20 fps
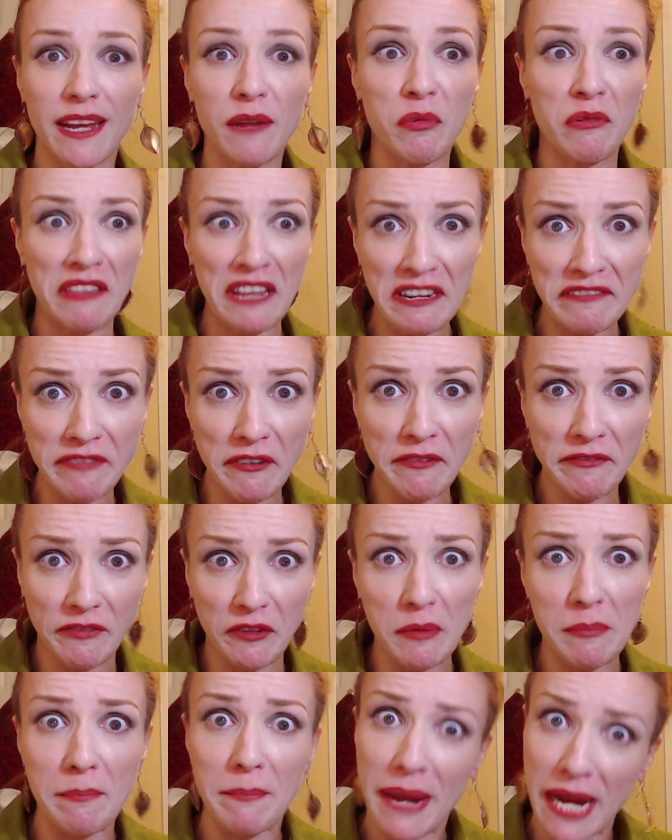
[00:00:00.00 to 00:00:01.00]
We're thankful
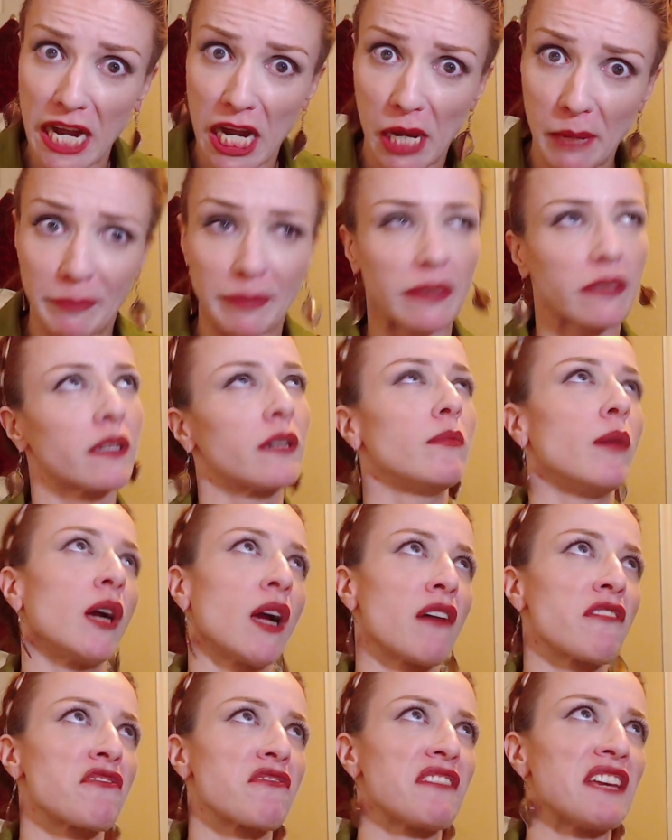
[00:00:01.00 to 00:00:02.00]
for makeup, among
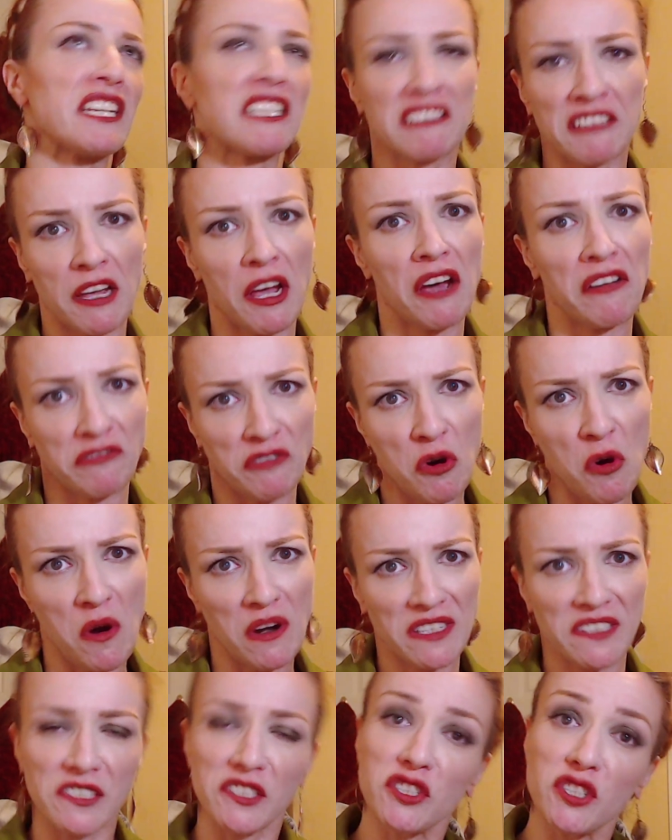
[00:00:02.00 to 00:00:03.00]
other things, of course.